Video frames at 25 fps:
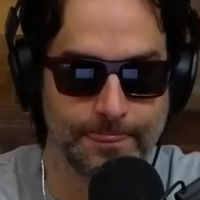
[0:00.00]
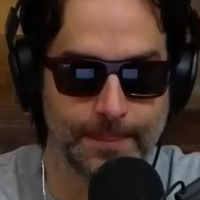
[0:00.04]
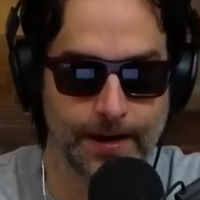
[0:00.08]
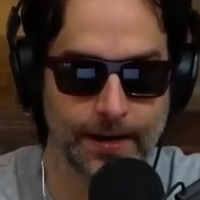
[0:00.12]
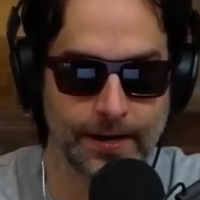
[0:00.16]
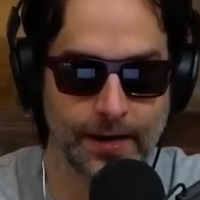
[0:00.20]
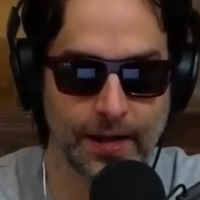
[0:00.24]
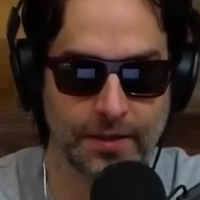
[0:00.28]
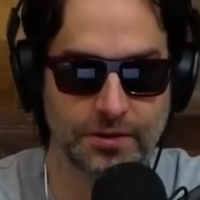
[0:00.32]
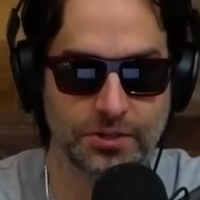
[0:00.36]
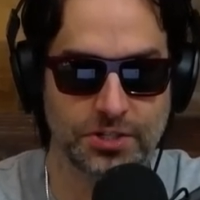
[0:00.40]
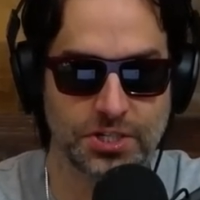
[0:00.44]

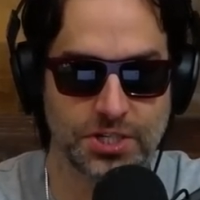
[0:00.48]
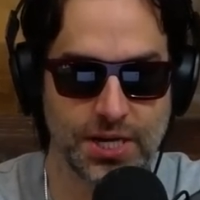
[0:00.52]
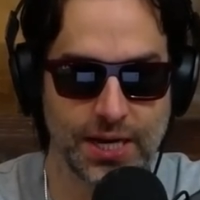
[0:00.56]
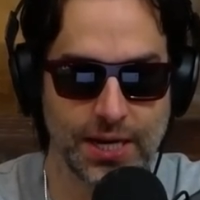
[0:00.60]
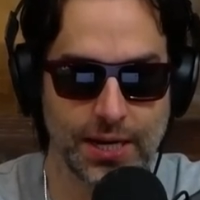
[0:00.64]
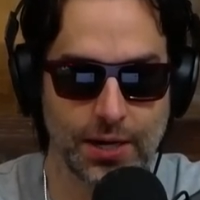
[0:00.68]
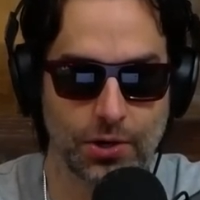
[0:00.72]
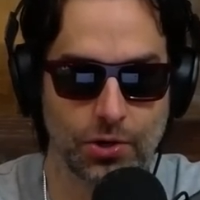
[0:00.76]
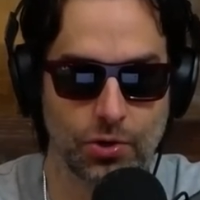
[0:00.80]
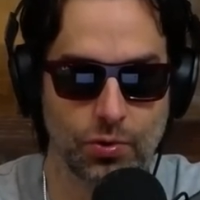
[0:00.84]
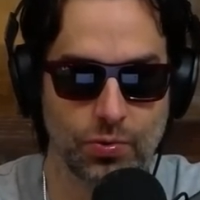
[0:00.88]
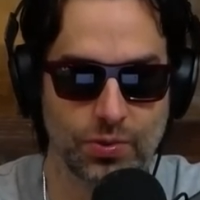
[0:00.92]
another
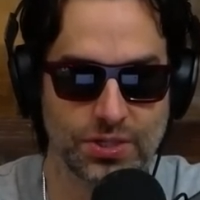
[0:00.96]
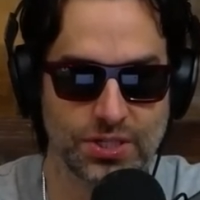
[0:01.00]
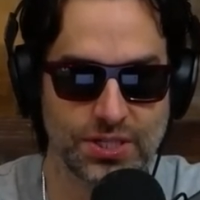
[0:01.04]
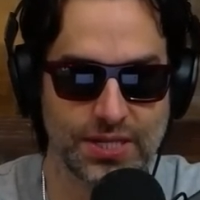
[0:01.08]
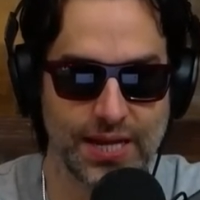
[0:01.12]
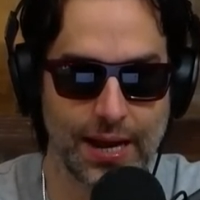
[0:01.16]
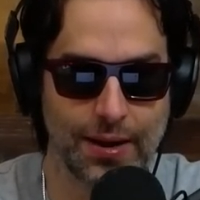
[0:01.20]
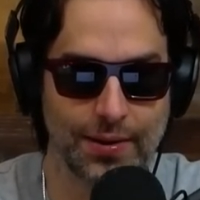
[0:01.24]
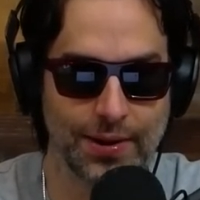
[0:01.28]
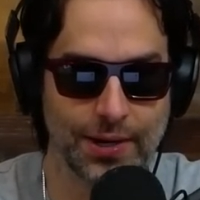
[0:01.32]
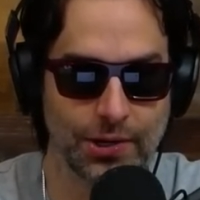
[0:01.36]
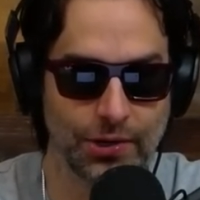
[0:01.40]
skier who was
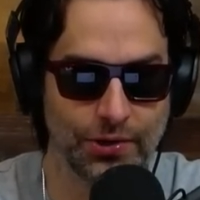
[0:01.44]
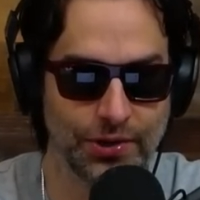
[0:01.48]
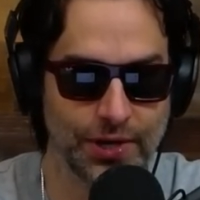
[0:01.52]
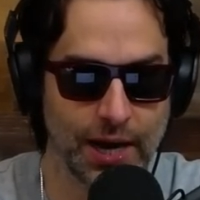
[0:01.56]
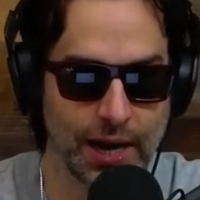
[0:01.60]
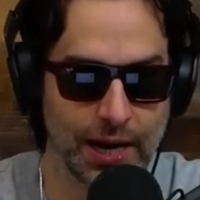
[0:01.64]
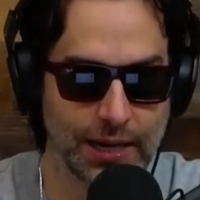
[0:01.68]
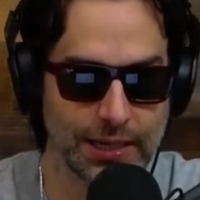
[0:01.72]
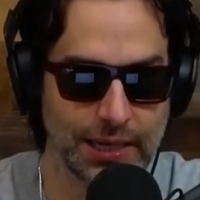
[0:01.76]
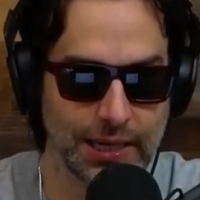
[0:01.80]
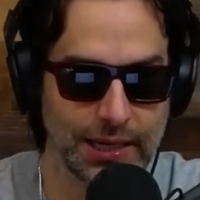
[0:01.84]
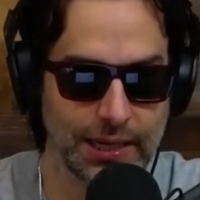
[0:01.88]
downhill
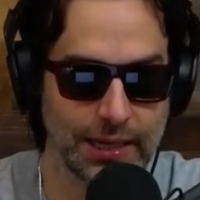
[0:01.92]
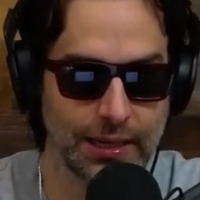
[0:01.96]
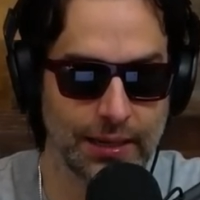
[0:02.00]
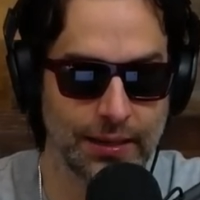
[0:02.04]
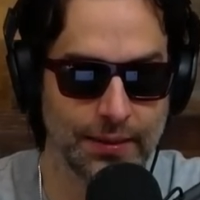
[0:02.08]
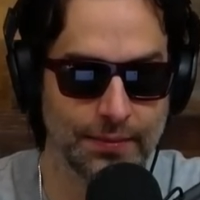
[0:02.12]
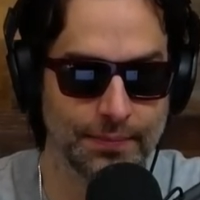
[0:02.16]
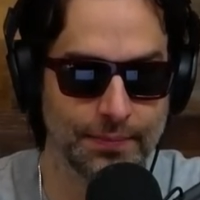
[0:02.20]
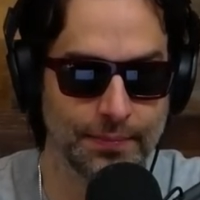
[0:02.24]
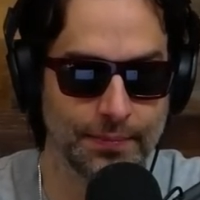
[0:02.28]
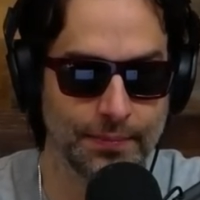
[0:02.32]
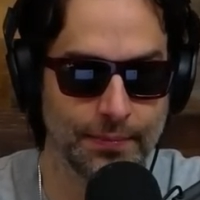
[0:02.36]
knocking
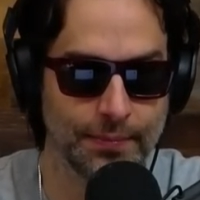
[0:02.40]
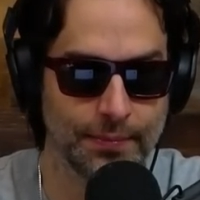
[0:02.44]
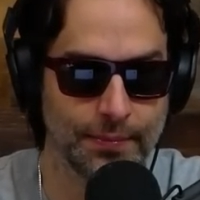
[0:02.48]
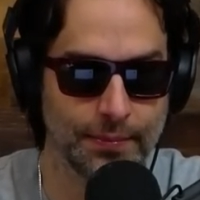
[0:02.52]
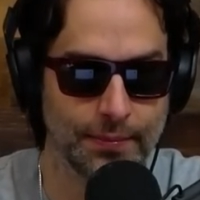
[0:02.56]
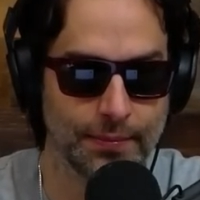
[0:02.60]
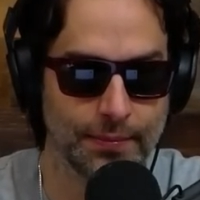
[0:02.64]
him